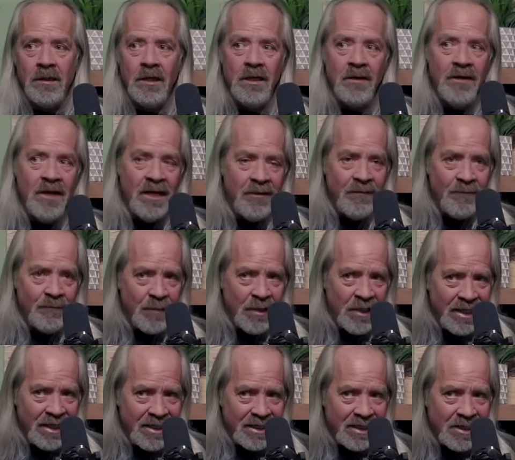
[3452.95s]
And then,
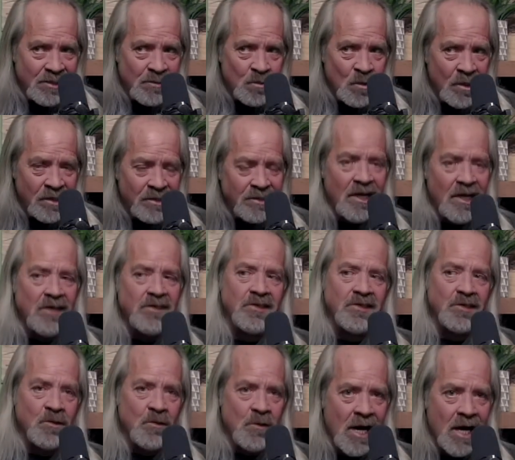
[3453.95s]
because what it does is
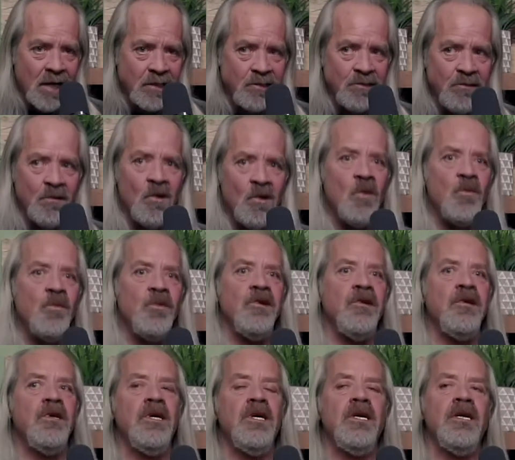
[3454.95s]
it cracks you open